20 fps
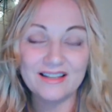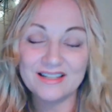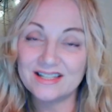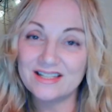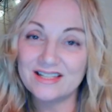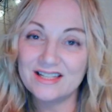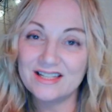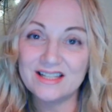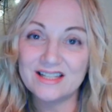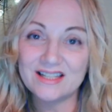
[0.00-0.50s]

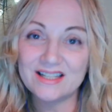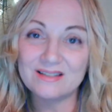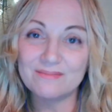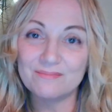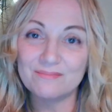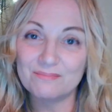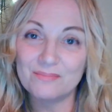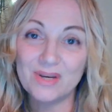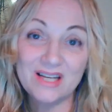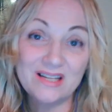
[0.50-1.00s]

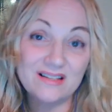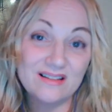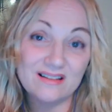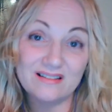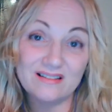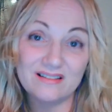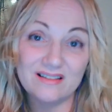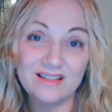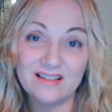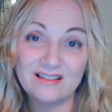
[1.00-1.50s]
since
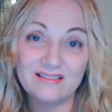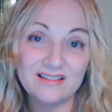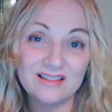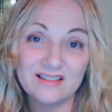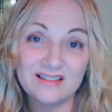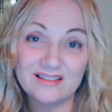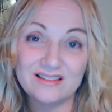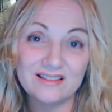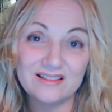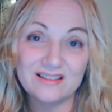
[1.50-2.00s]
basically
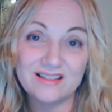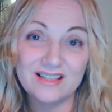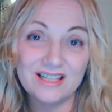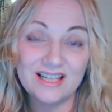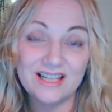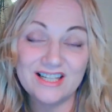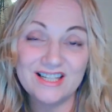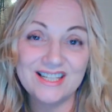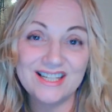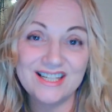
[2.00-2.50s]
the
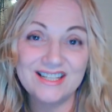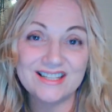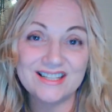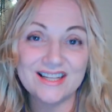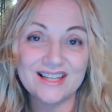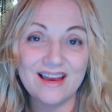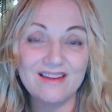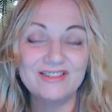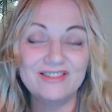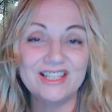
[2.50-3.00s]

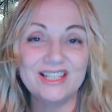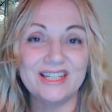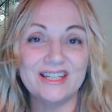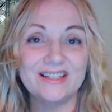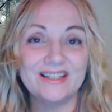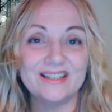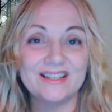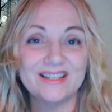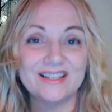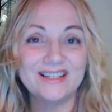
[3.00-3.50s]

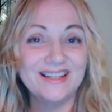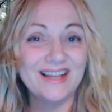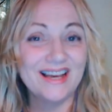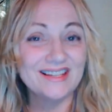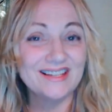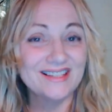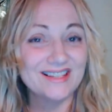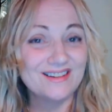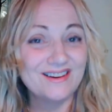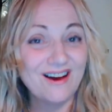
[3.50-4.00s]
1970s, and
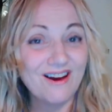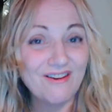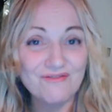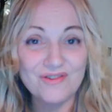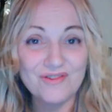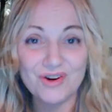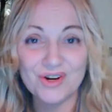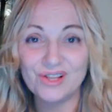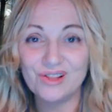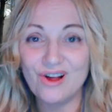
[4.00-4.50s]
that's not
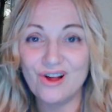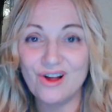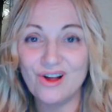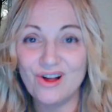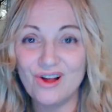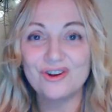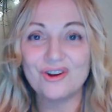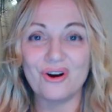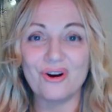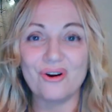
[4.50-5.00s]
very
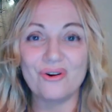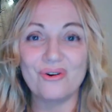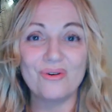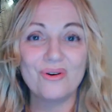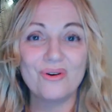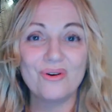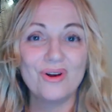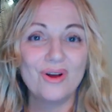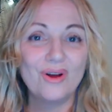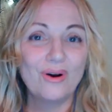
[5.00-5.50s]
long
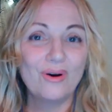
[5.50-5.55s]
ago,